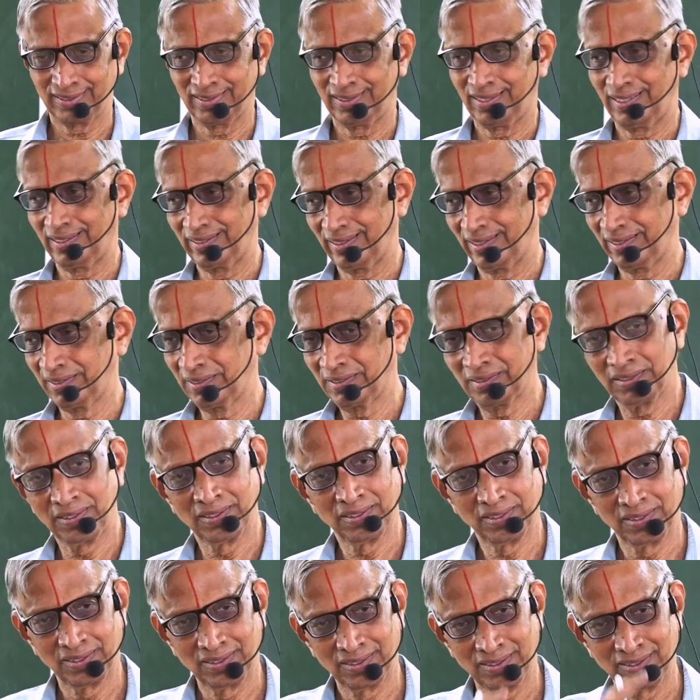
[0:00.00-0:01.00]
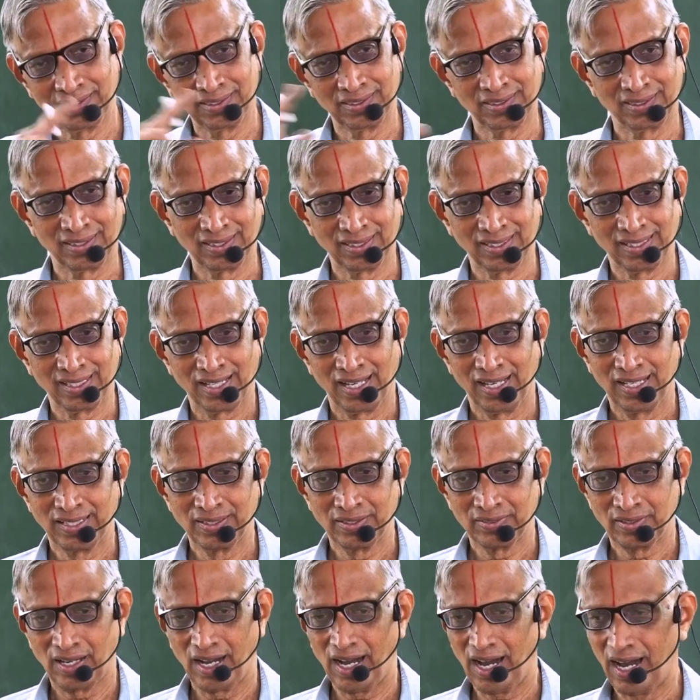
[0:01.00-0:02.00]
and then
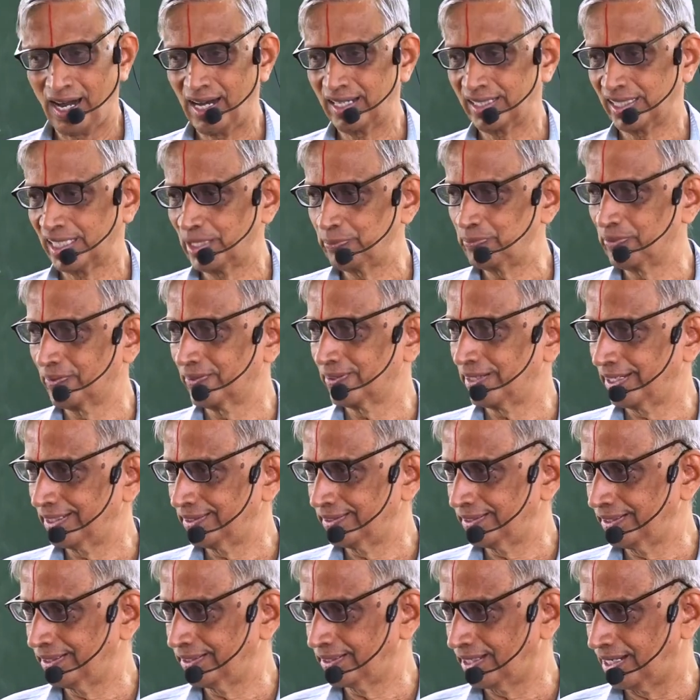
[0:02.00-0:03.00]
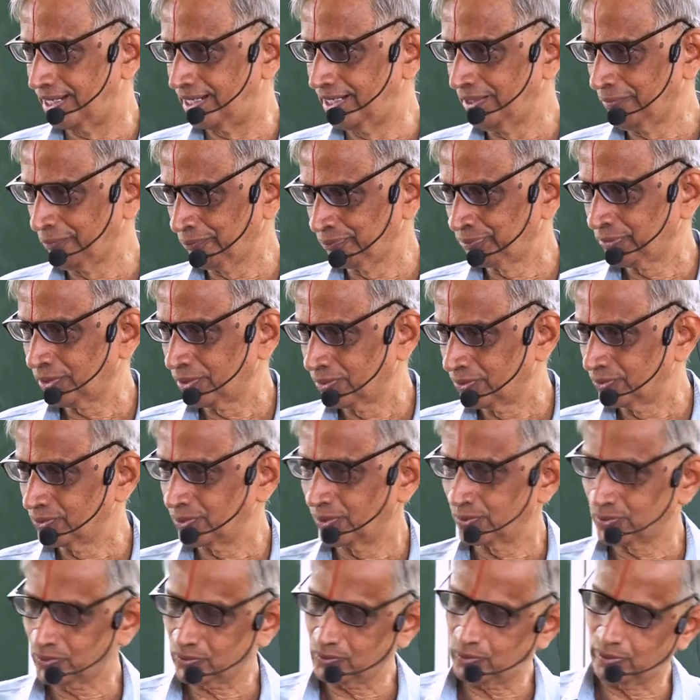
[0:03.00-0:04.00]
r e power I theta.
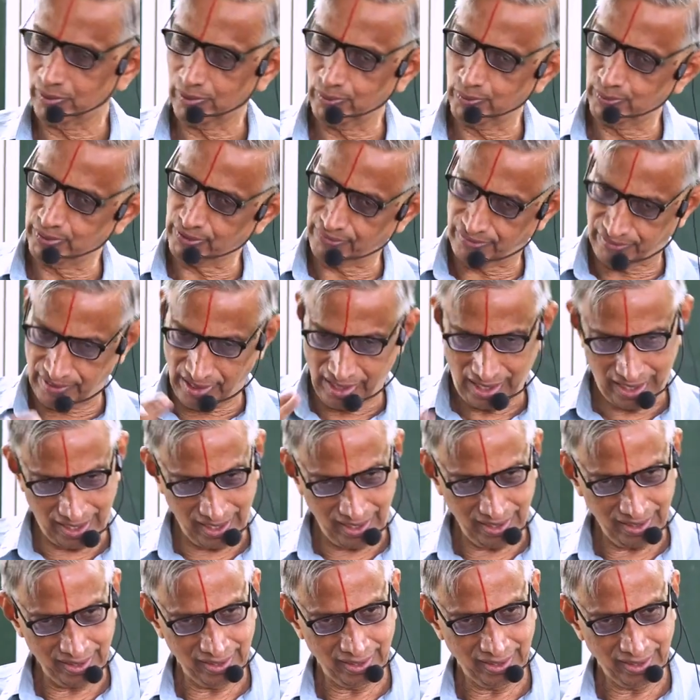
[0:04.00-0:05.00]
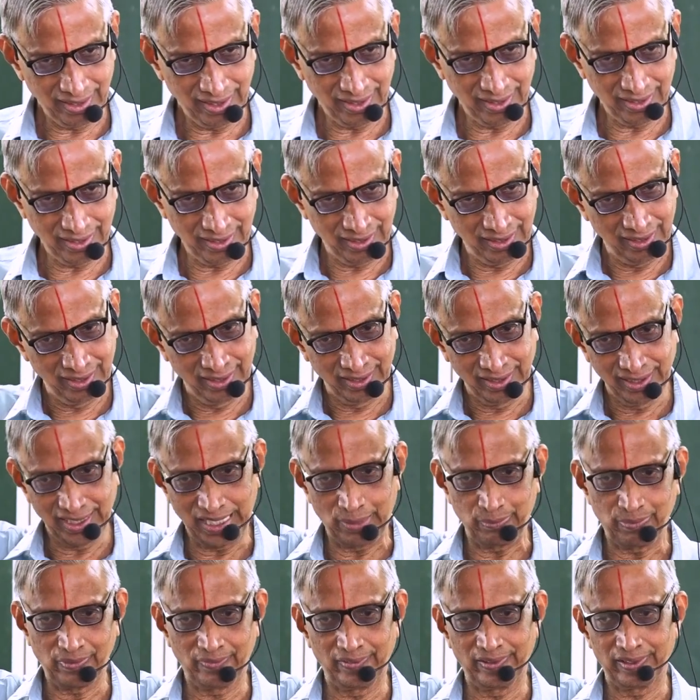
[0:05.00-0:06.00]
So square root of r
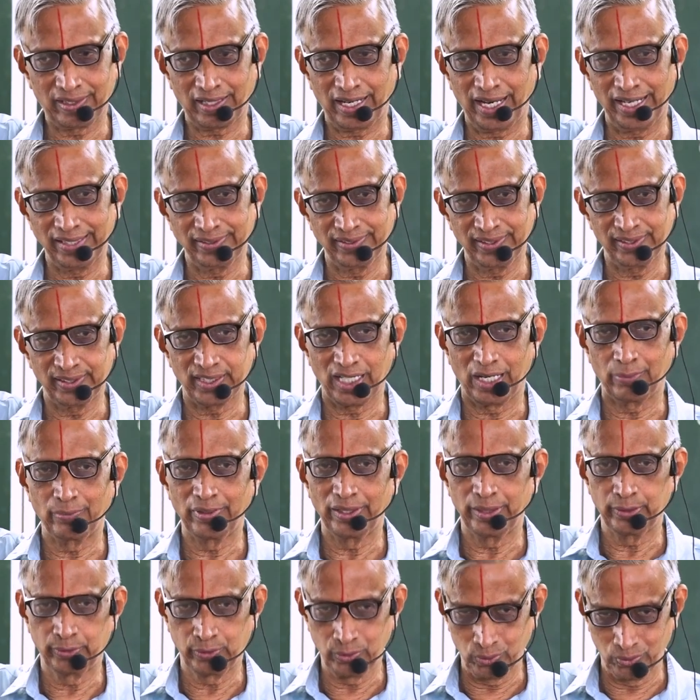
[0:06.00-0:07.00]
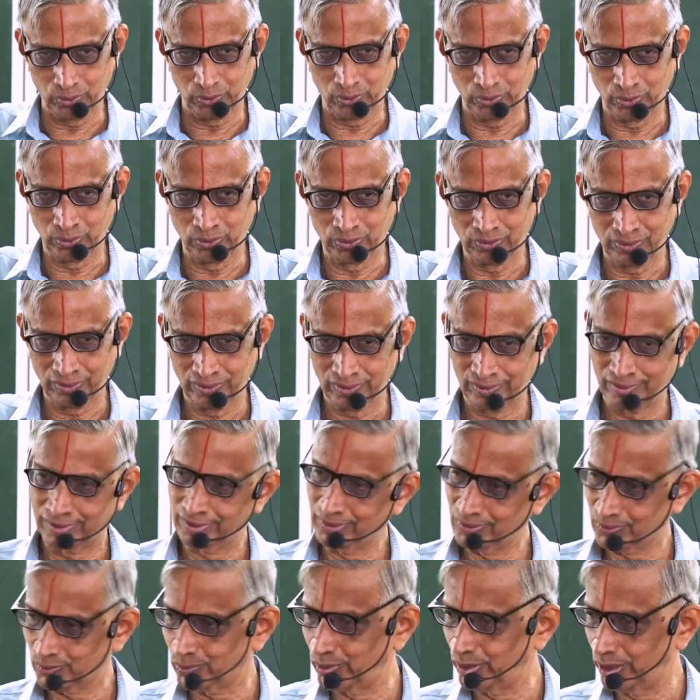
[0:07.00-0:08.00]
e power I theta by 2
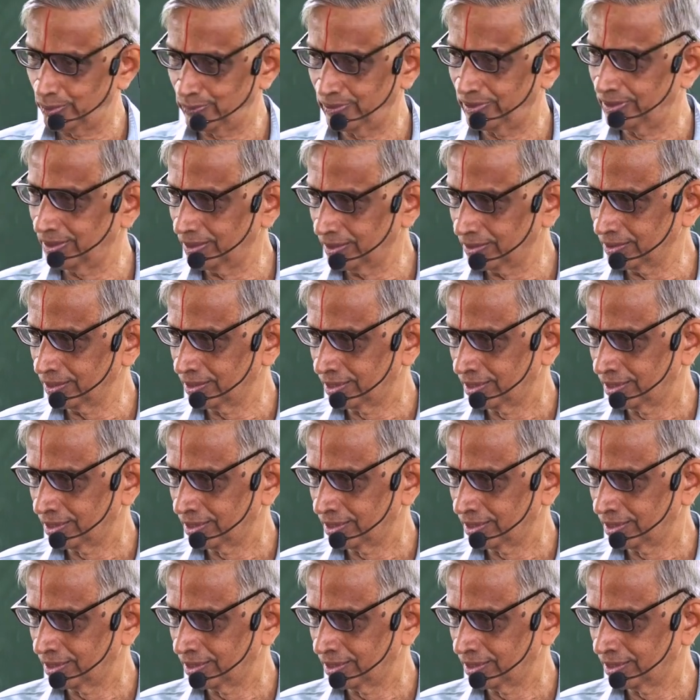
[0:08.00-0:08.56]
is going to be a